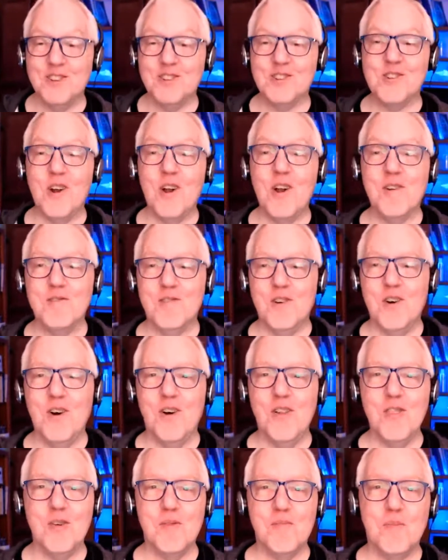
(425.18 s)
to serve
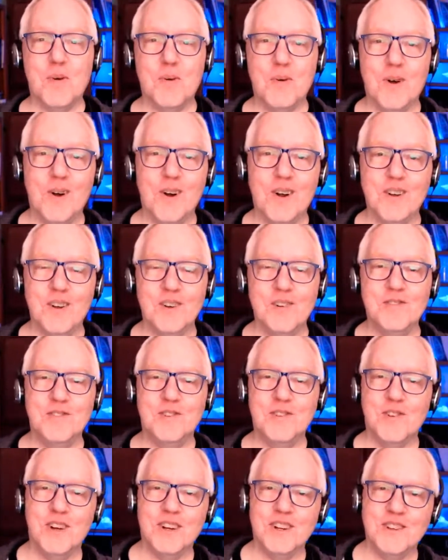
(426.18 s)
on the board of
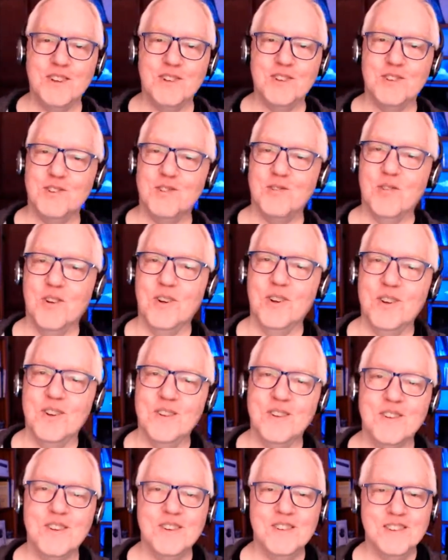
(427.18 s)
directors
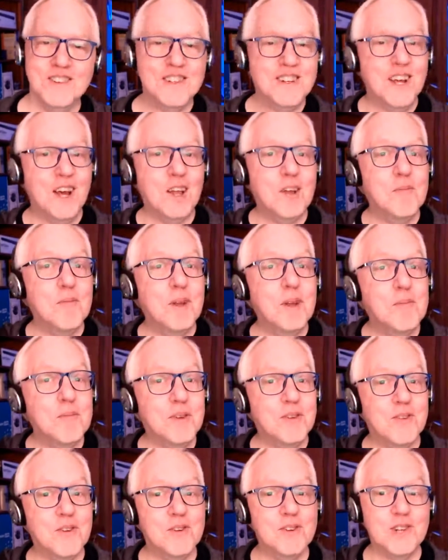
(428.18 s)
for the Condominium
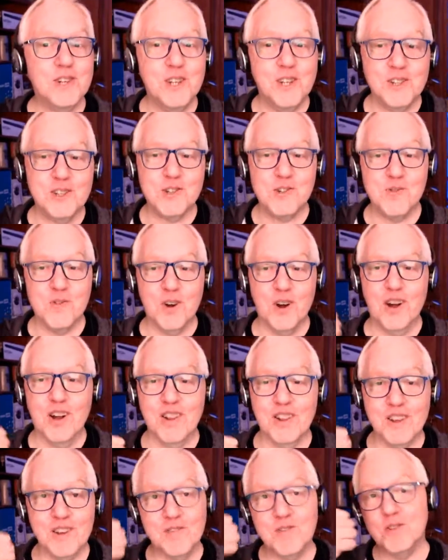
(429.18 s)
Association where I
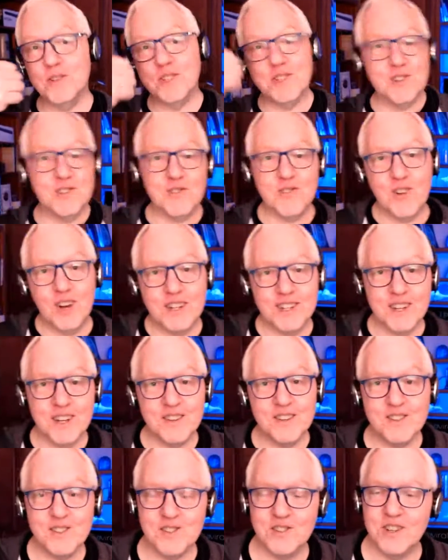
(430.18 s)
lived, which is right
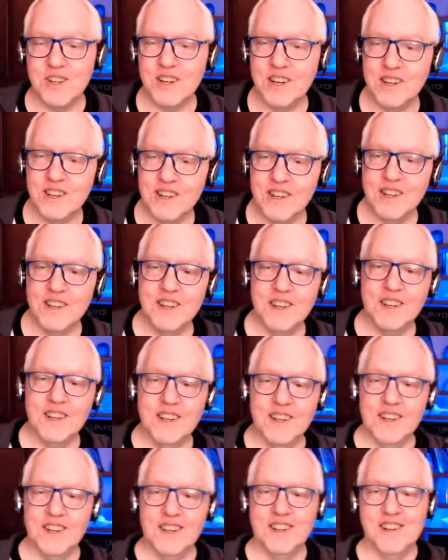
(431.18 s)
down the street.
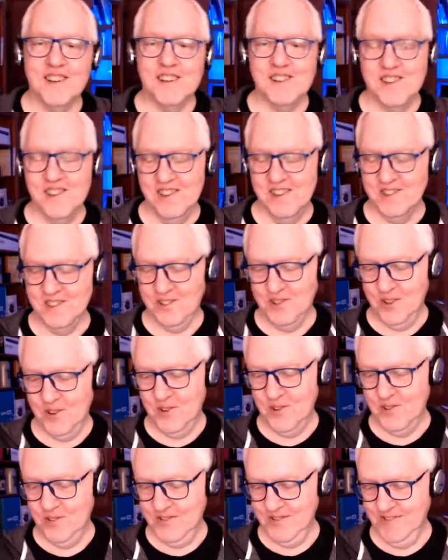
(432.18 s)

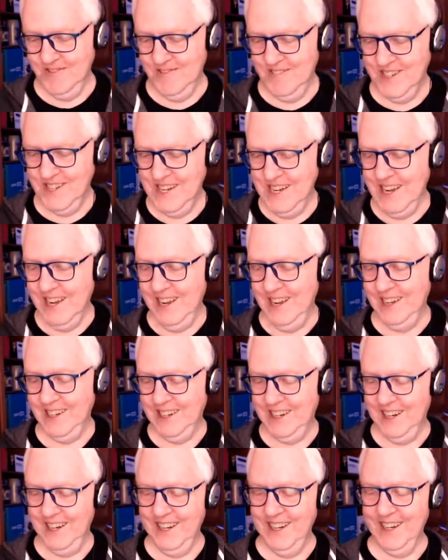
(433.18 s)
So I
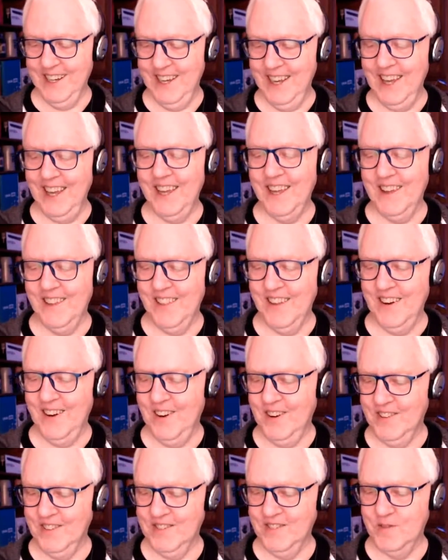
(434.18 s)
kind of get you
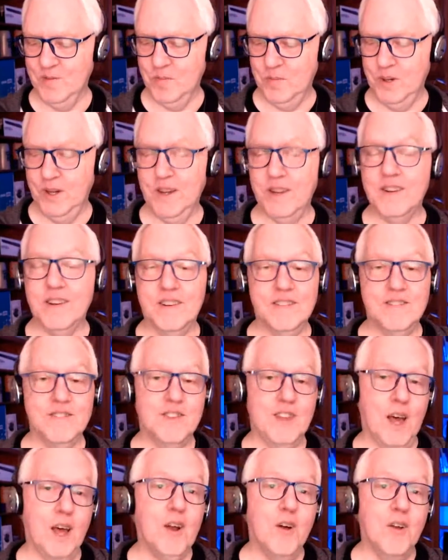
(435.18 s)
there, but
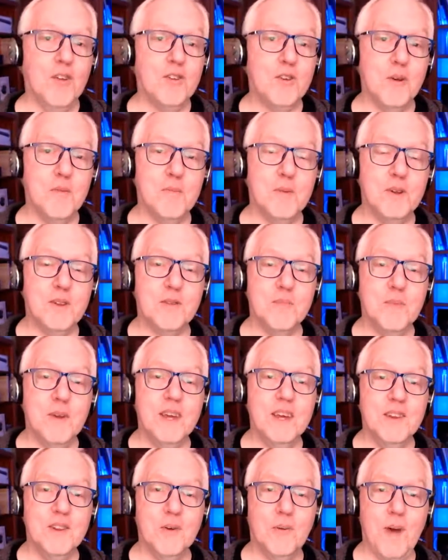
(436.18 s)
that also puts
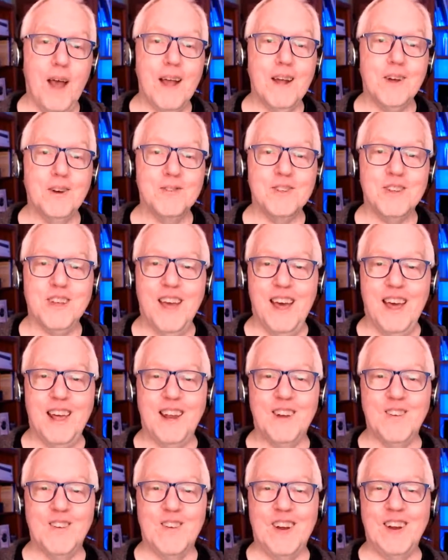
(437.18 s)
me in the wackos
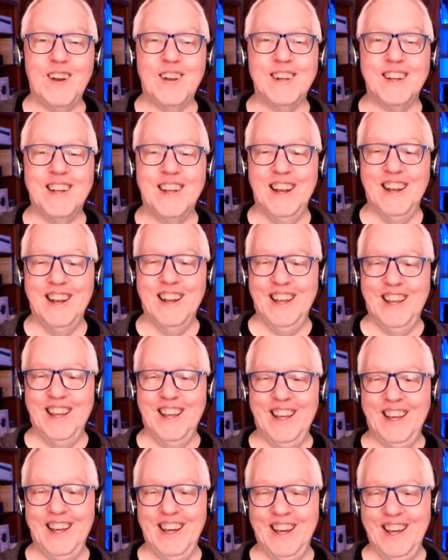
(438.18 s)
category, doesn't
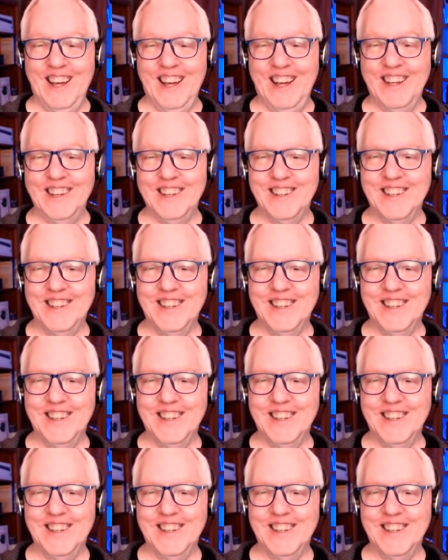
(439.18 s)
it?